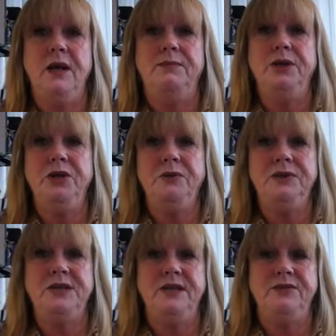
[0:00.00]
but you will
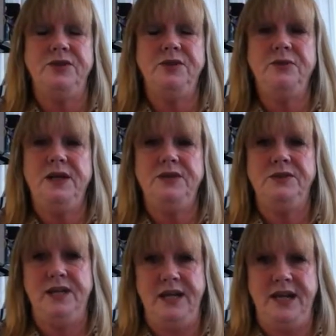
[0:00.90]
save
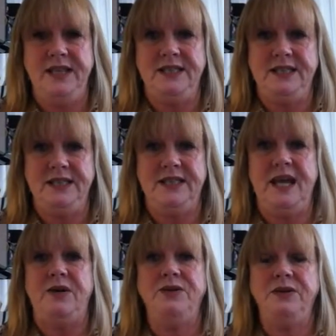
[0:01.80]

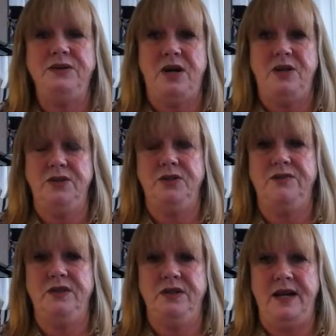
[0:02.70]
$286,000
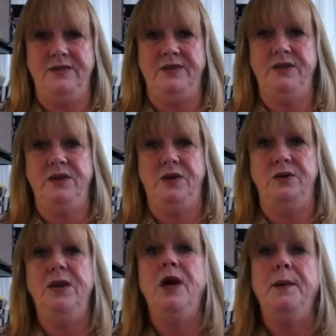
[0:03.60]
over the life of the
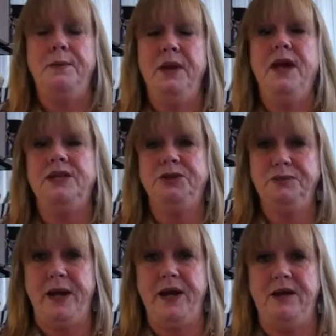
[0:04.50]
loan, plus you
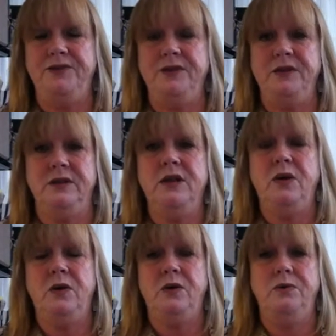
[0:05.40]
pay off your
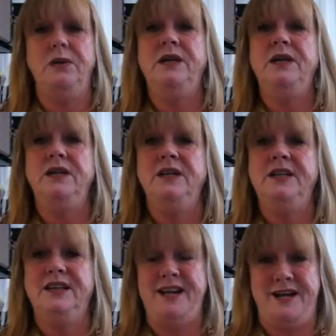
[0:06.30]
home
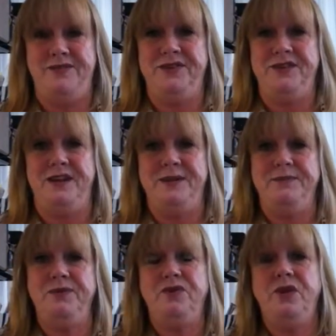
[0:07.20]
in half the
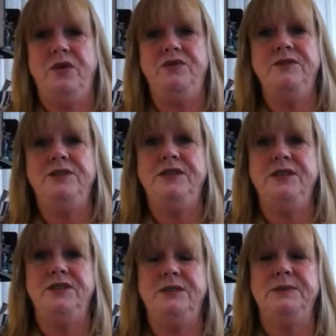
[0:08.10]
time. So 15
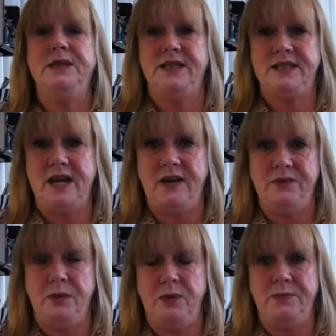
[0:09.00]
years would be nice to have
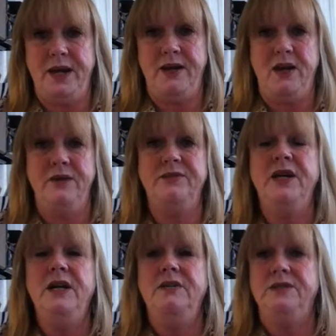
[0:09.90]
your home paid off
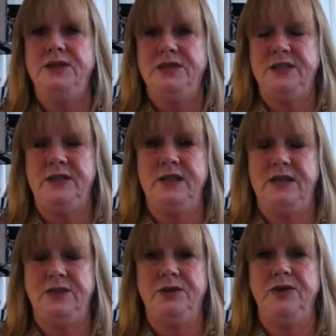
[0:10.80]
for just an
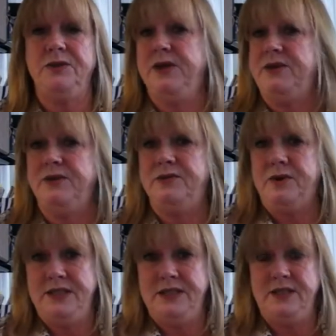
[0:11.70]
extra
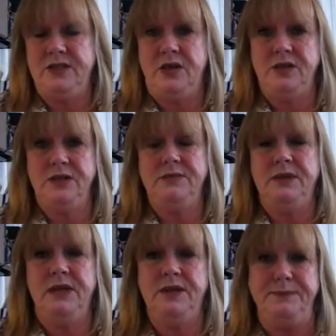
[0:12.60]
$346 a
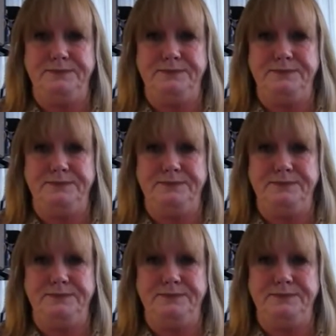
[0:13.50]
month.